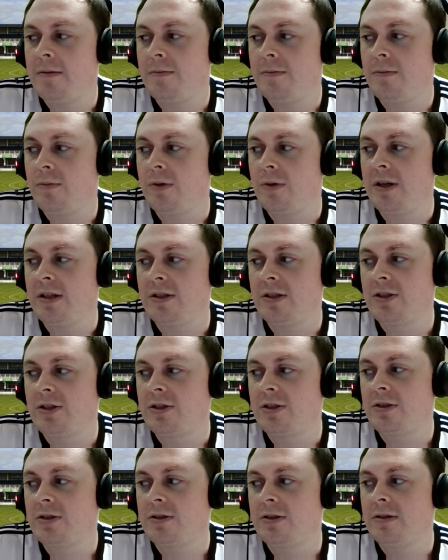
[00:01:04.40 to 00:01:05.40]

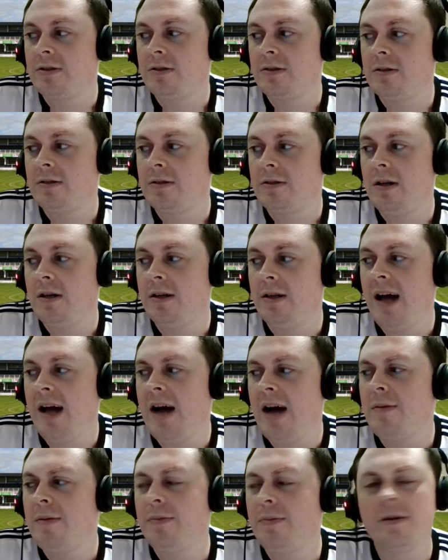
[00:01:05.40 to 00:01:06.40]
which yeah, I
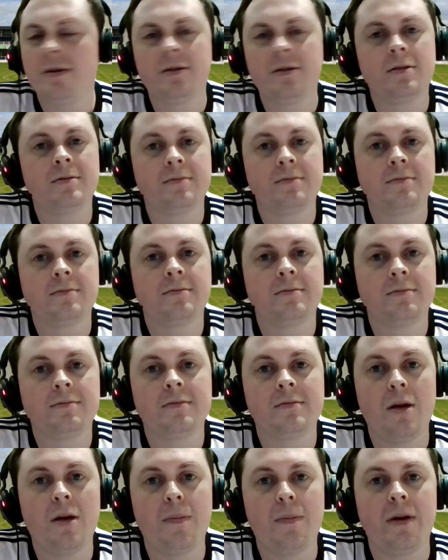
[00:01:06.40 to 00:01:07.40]
remember
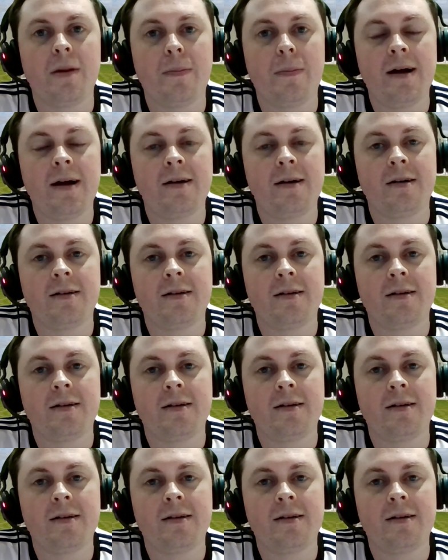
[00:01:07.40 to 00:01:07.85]
a bit about.